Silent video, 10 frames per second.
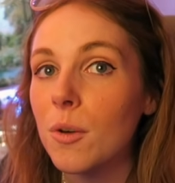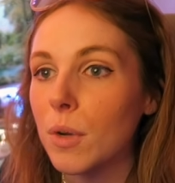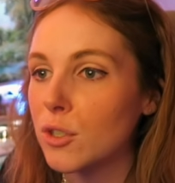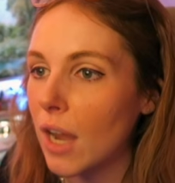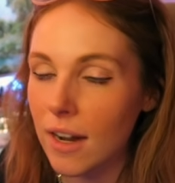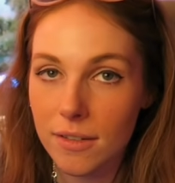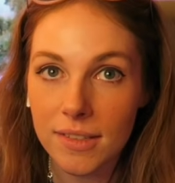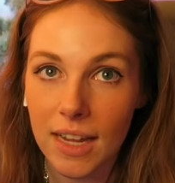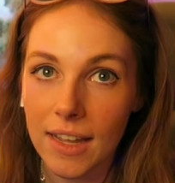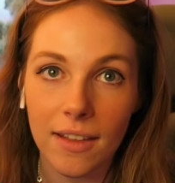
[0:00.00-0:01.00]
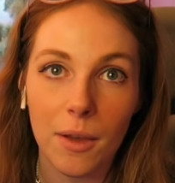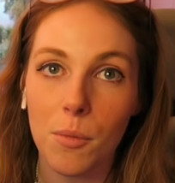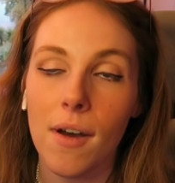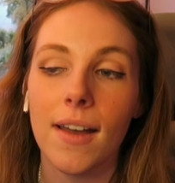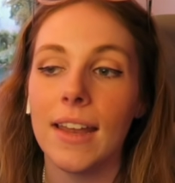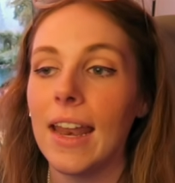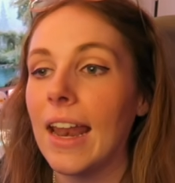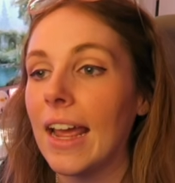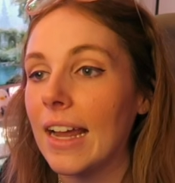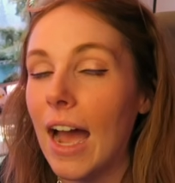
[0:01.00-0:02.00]
which hairstyle I want, and
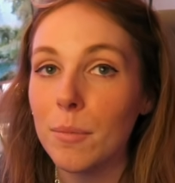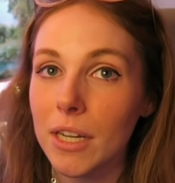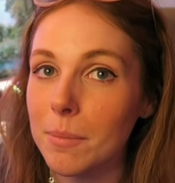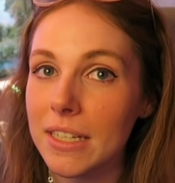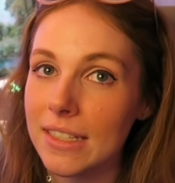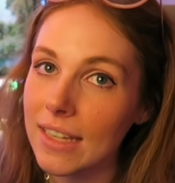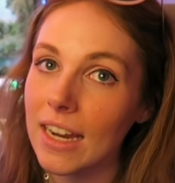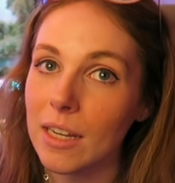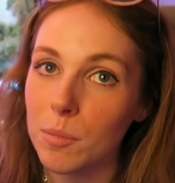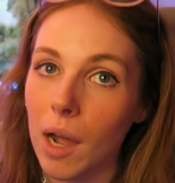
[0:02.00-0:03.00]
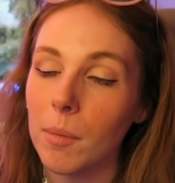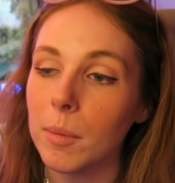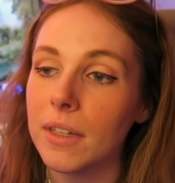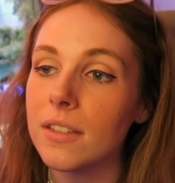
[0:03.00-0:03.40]
I'm going to be deciding probably.